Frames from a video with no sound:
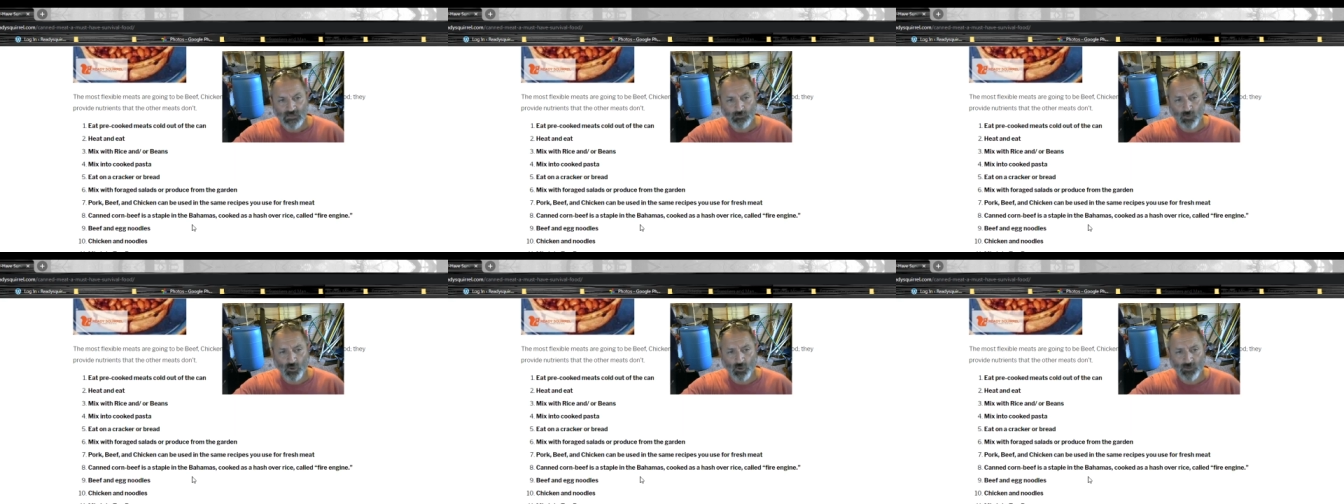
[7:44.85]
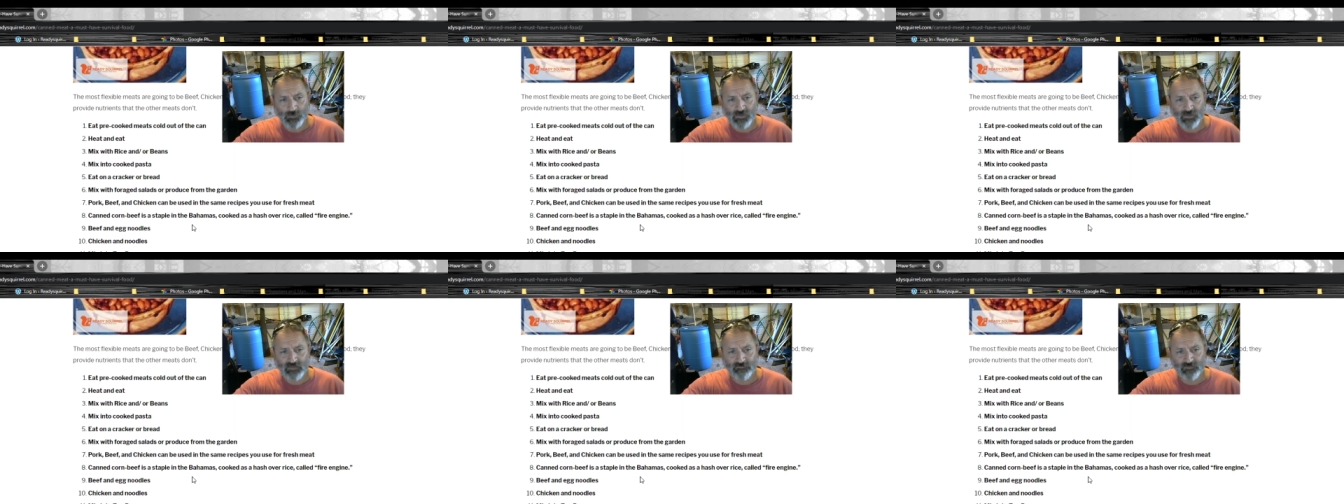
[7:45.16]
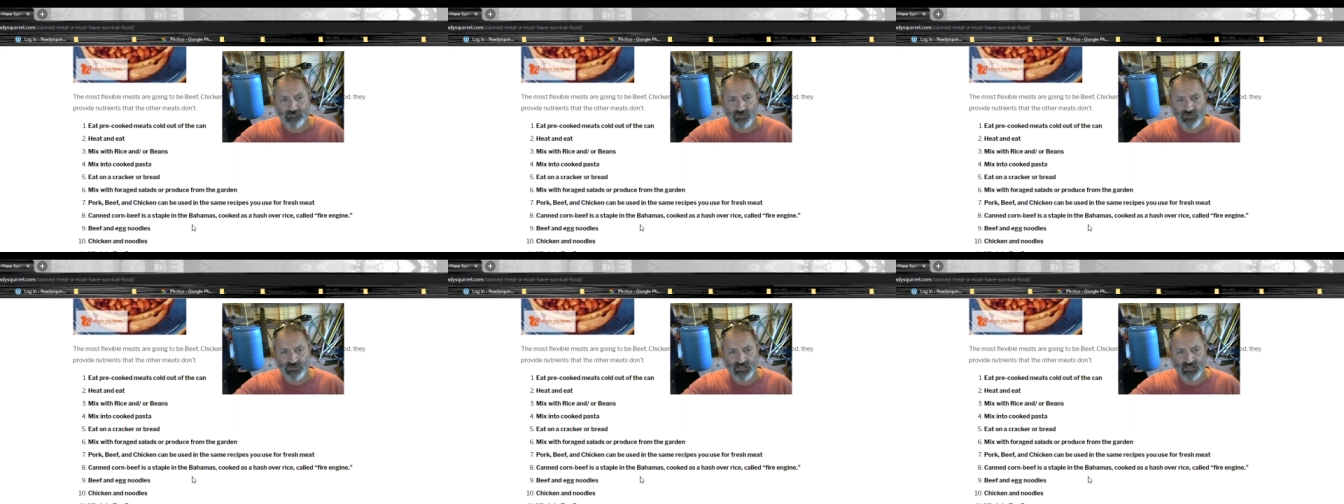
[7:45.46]
Pork, beef,
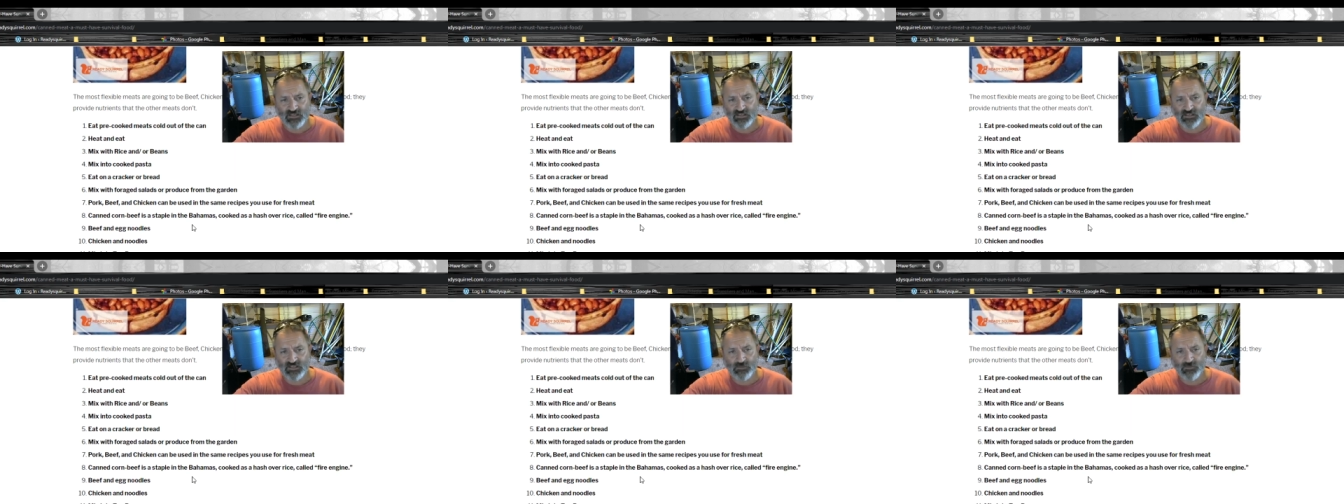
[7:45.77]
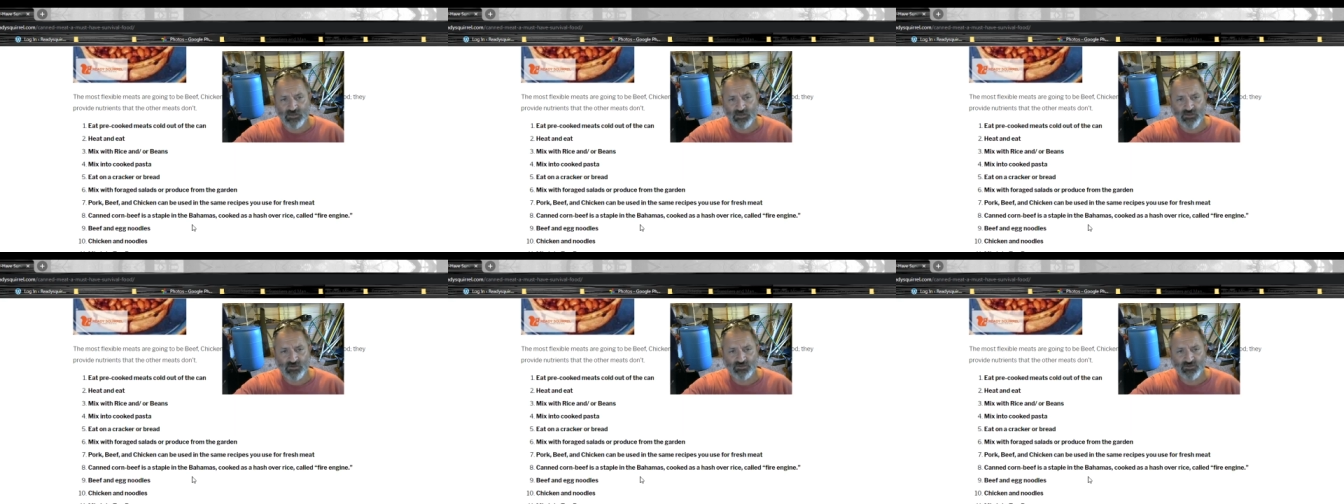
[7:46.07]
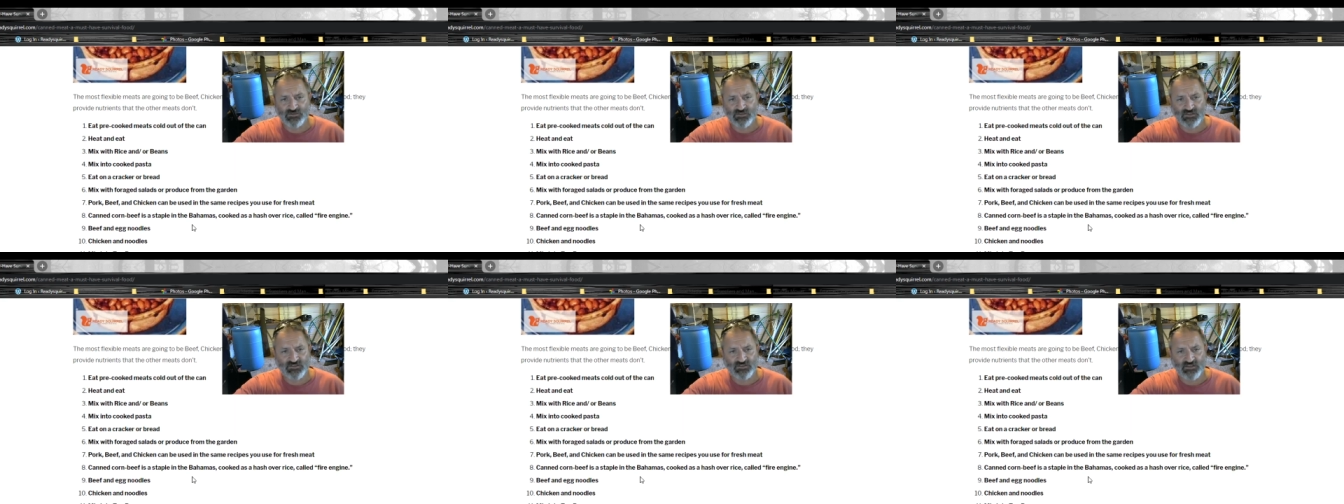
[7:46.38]
and chicken can be
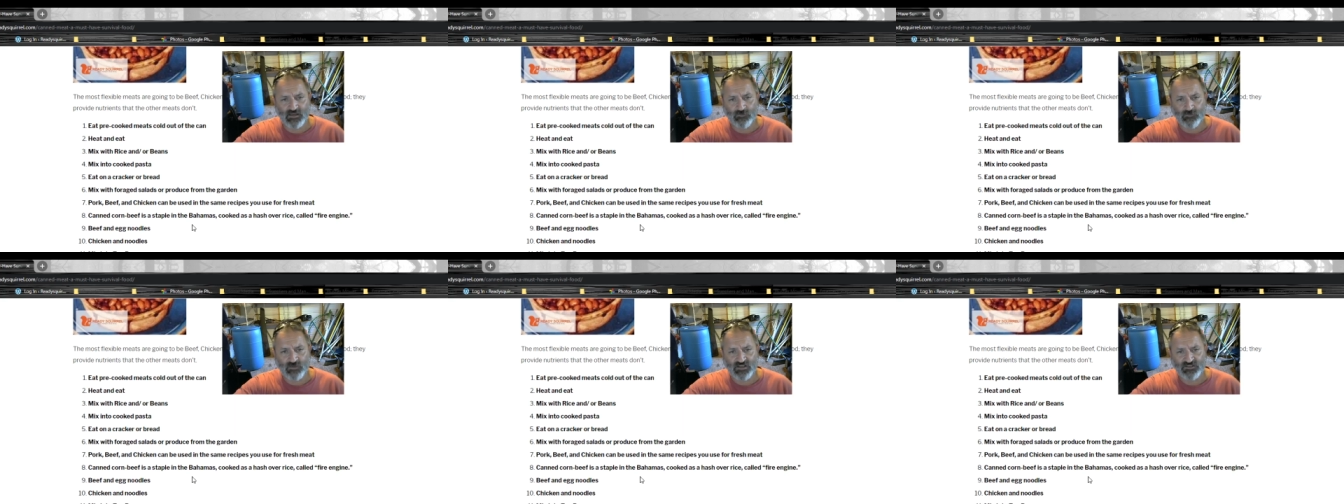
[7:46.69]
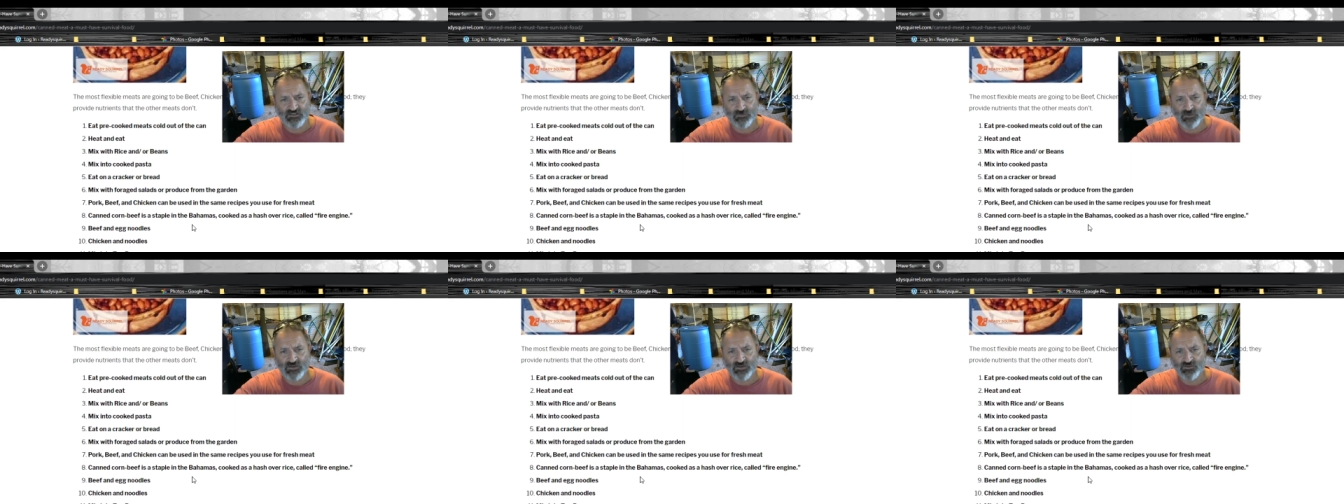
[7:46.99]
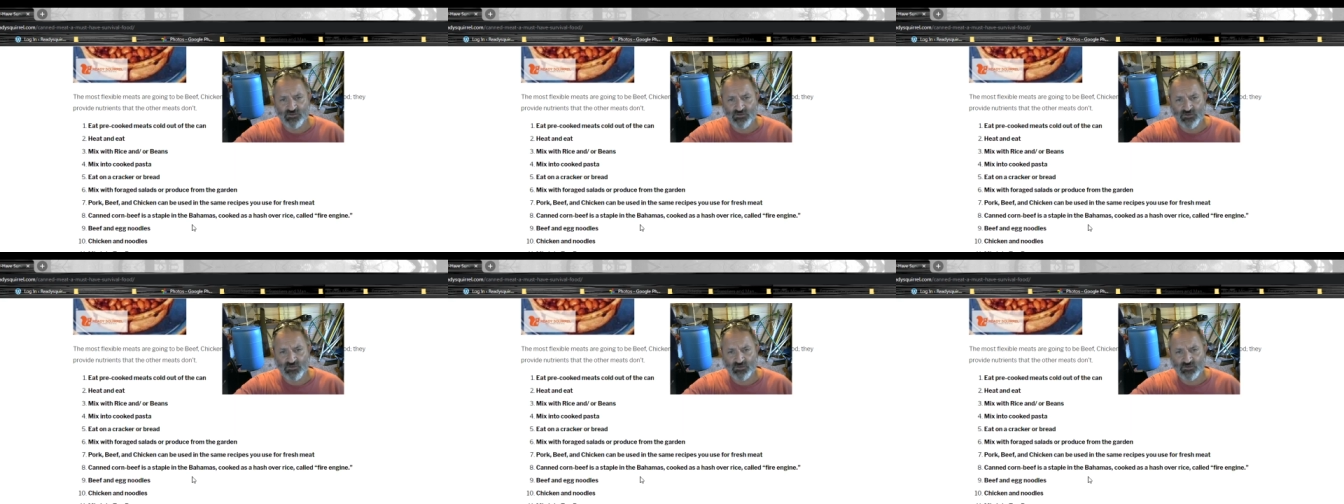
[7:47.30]
used in the same recipes
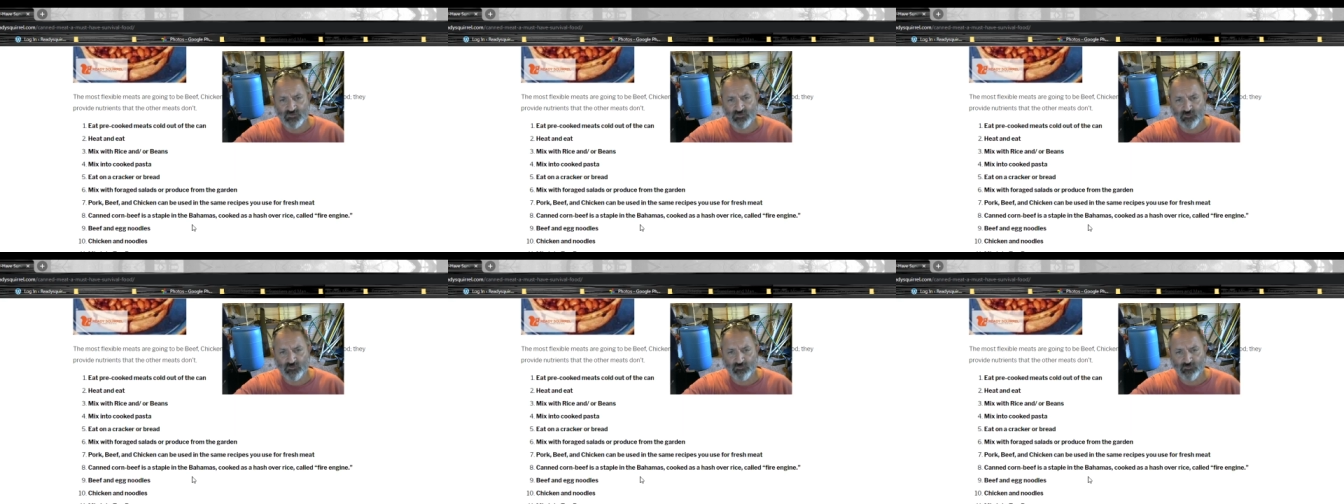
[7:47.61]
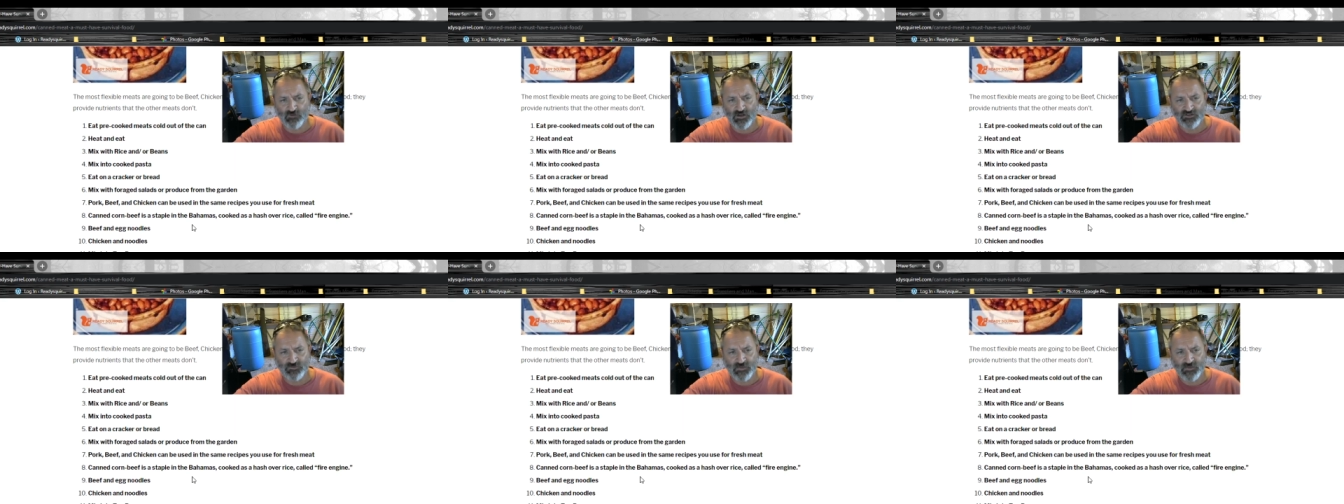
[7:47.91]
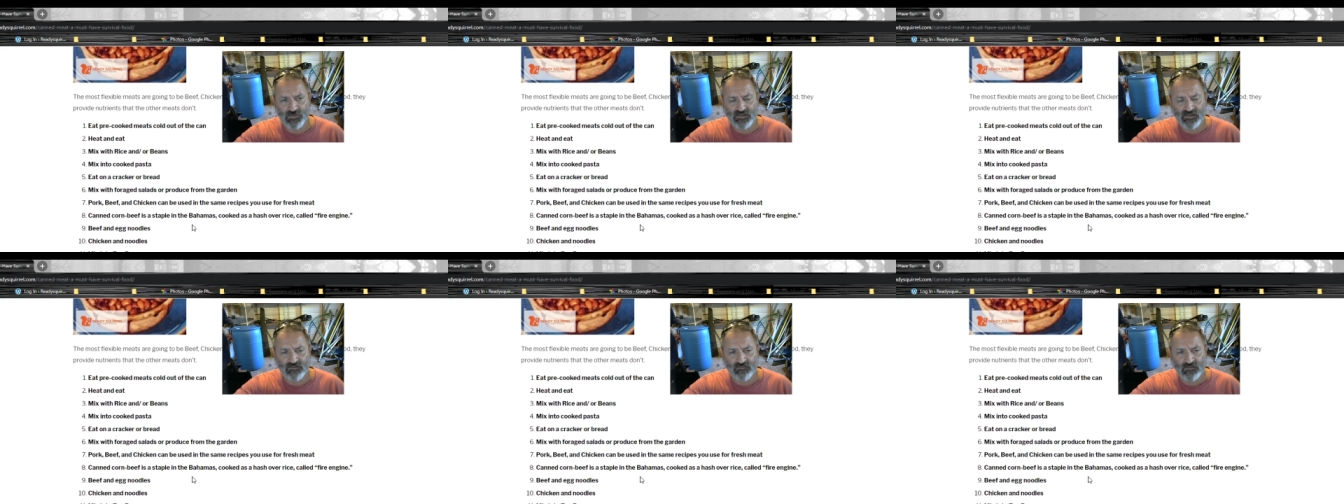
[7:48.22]
you use for fresh
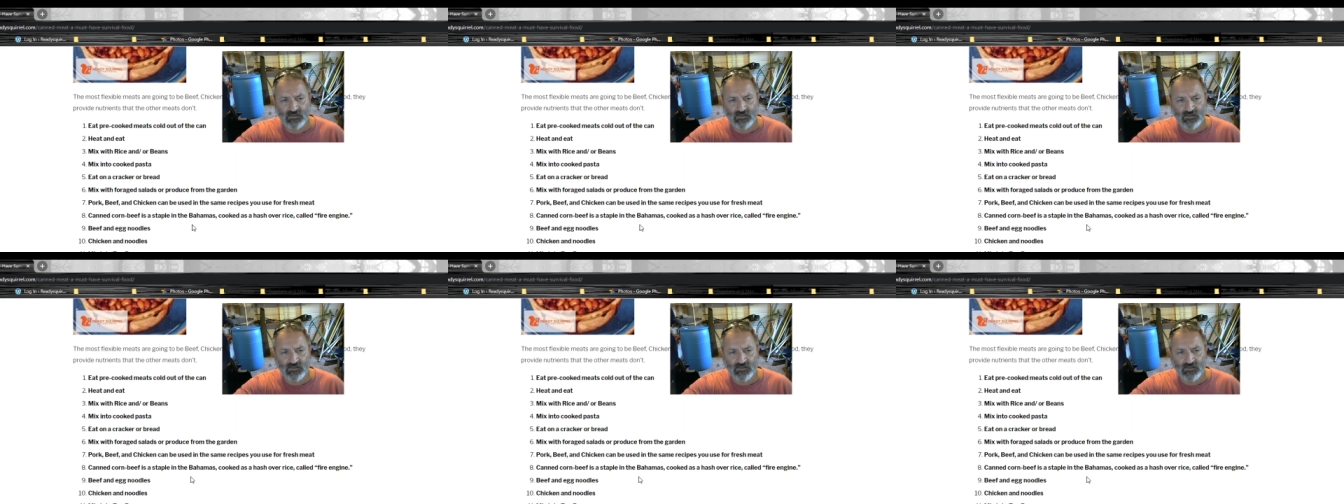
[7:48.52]
meat.